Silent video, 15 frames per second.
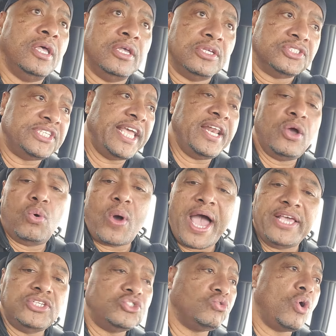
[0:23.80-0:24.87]
stay in
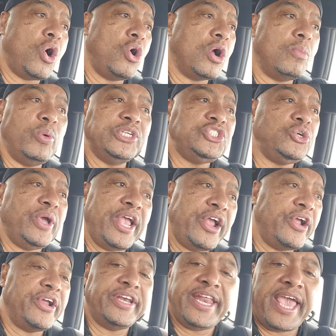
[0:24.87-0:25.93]
Hawaii strong. I'm with you
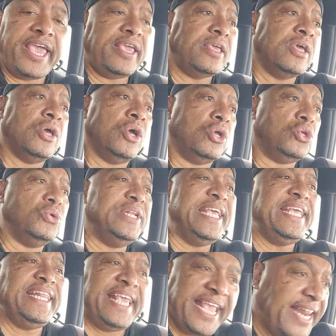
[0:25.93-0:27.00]
every day. You
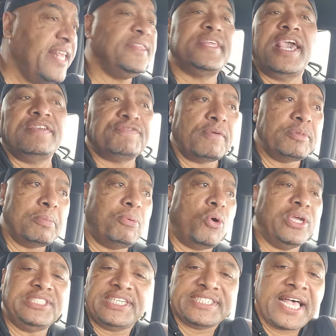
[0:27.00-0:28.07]
need anything from your
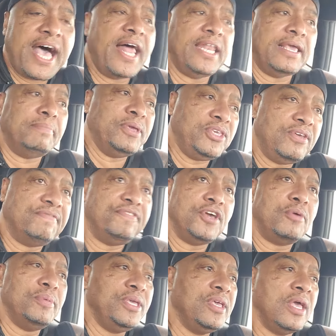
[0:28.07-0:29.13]
boy, just holler at me. You
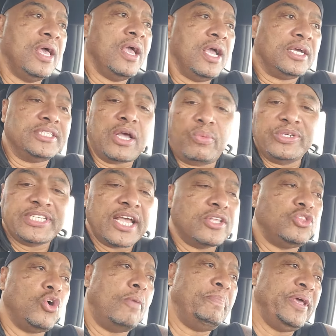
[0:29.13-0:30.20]
feel me? Because I wish I could
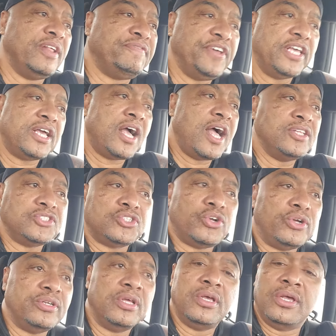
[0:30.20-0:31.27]
throw a benefit
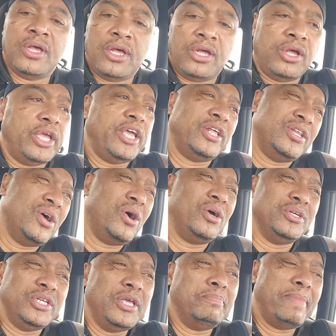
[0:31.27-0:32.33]
concert
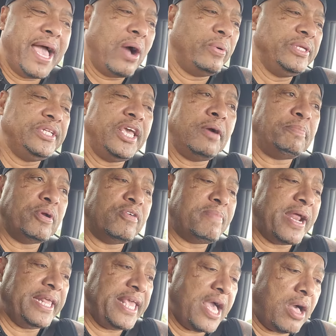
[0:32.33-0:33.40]
in Maui to help
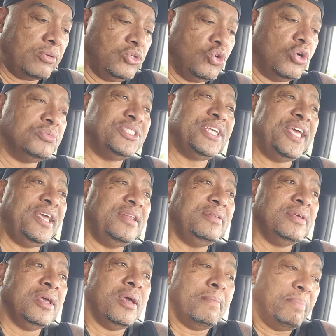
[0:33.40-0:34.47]
everybody out. You know what I'm saying?
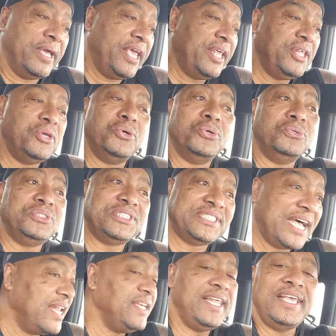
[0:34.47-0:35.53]
But anywho,
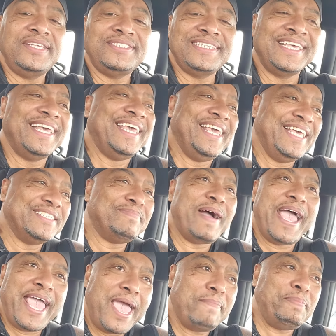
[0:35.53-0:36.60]
Sundays is
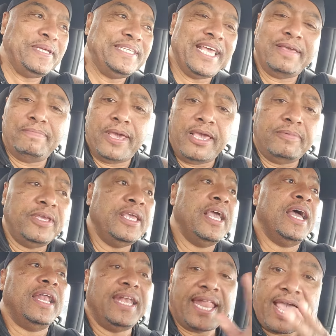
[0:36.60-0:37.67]
my happy day, baby.
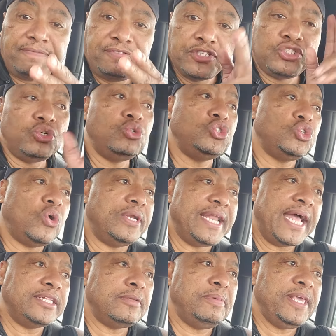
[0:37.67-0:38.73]
Life is too short
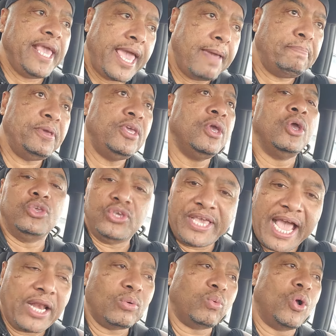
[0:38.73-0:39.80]
not to be happy. You
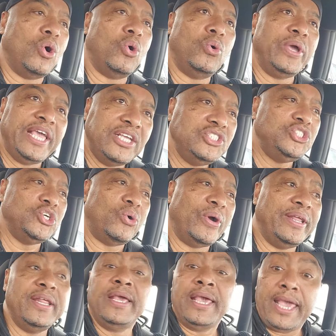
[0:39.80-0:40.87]
got to roll, enjoy
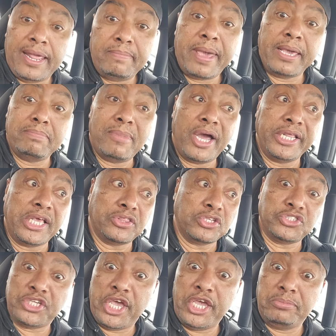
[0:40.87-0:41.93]
it, and make money at the
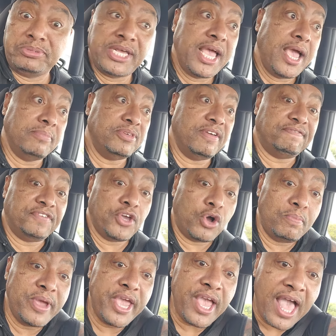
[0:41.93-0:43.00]
same time. You feel
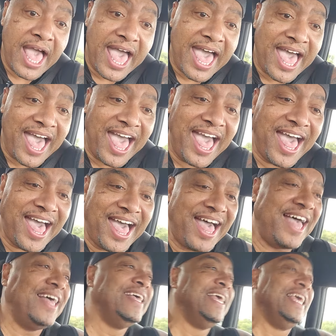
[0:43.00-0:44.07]
me? Ha-ha!
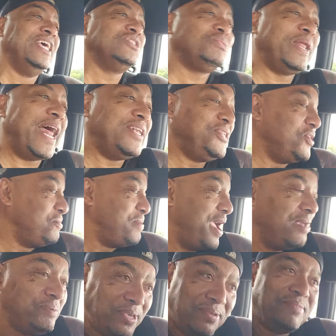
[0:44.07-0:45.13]
It's what I do, baby.